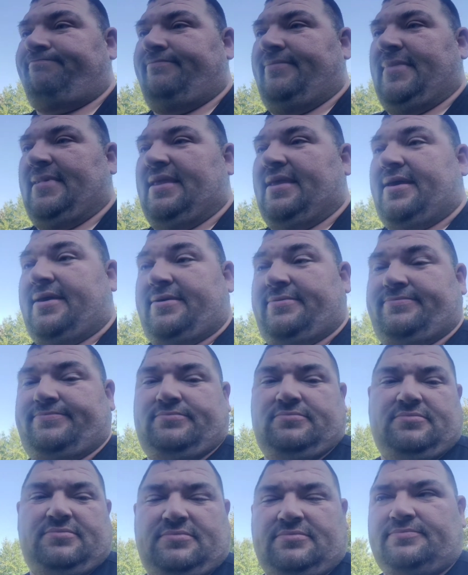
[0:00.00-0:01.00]
yeah,
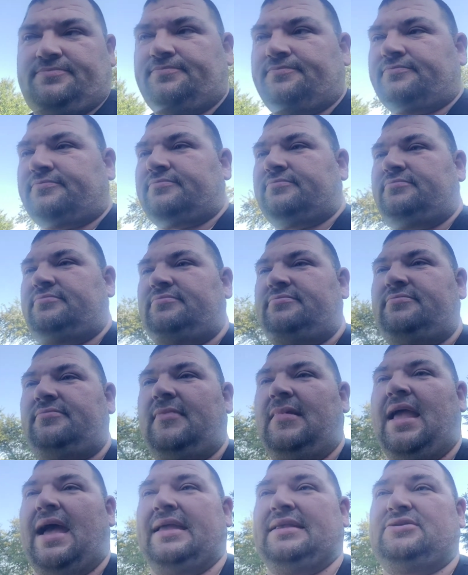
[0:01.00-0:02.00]

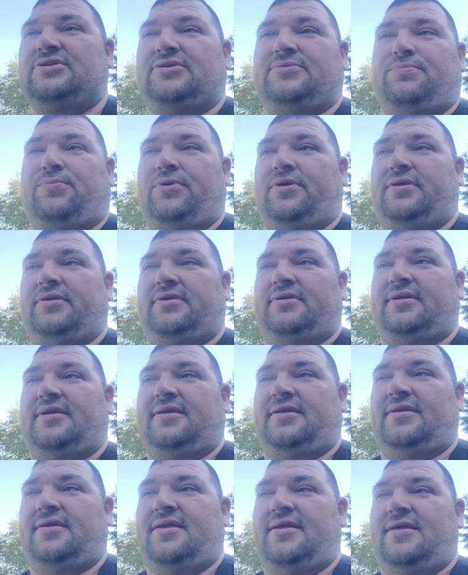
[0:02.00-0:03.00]
I
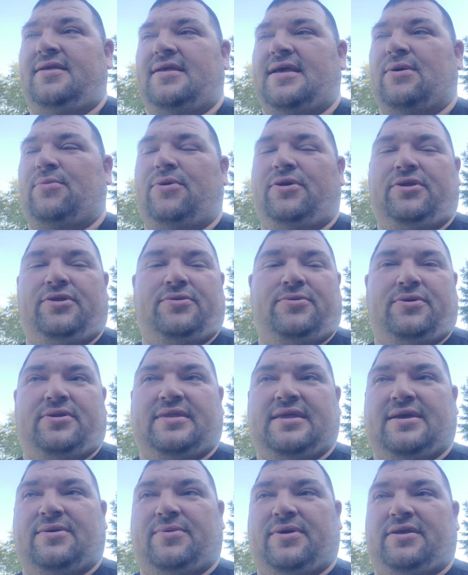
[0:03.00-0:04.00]
wouldn't do it
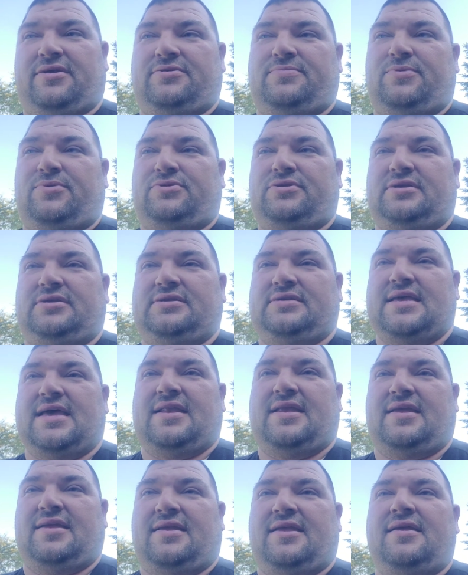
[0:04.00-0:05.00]
that way. You're supposed to
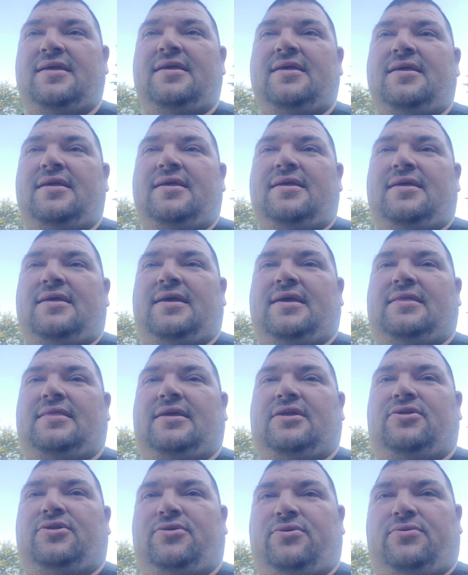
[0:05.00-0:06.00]
set it and
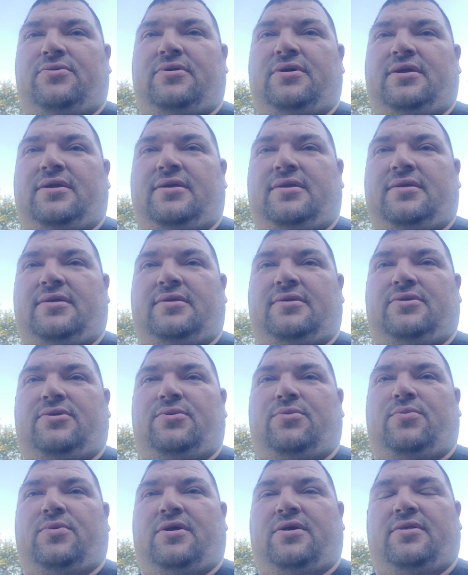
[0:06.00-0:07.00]
then do it
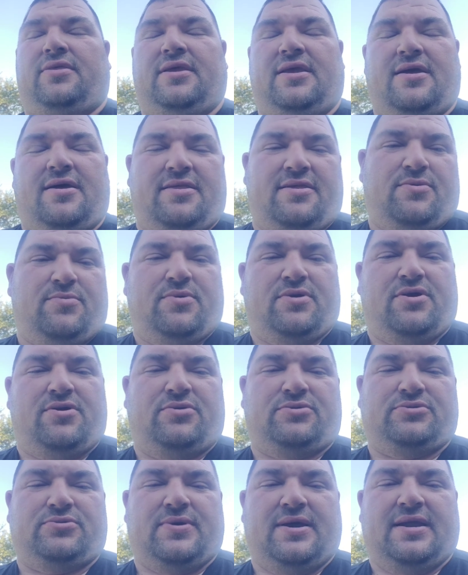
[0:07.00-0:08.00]
to where the other one
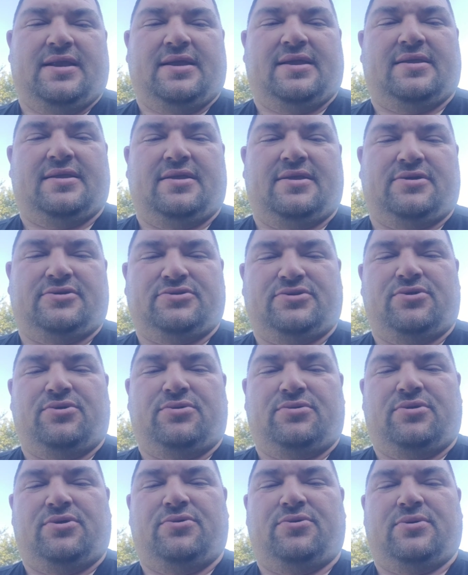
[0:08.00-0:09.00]
goes right in and there's no
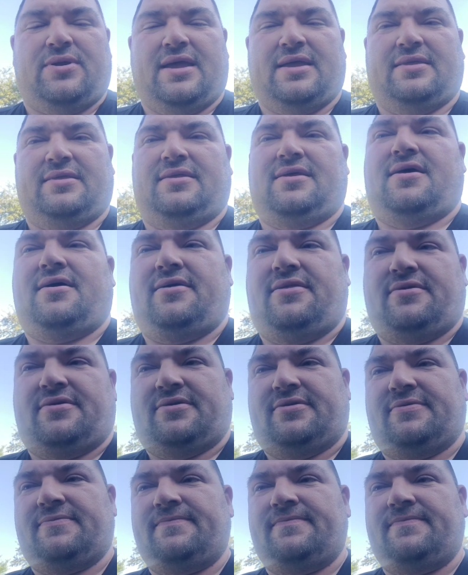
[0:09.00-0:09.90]
load on the other